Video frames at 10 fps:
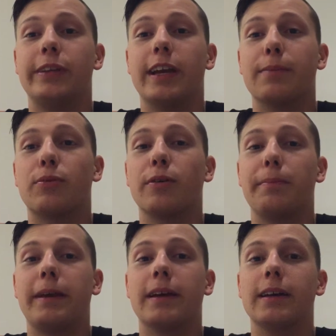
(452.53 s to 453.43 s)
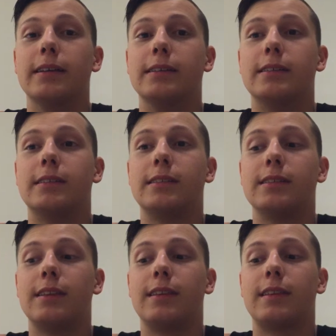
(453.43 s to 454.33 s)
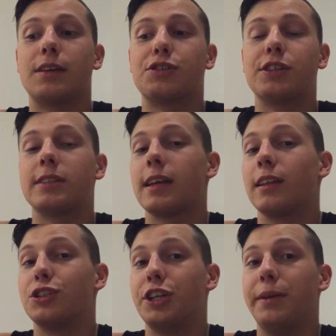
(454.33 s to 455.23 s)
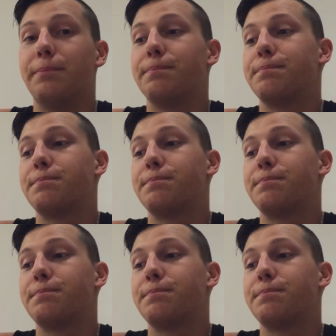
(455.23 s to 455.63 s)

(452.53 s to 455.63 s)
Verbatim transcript: the airport because that shit's hella cheap.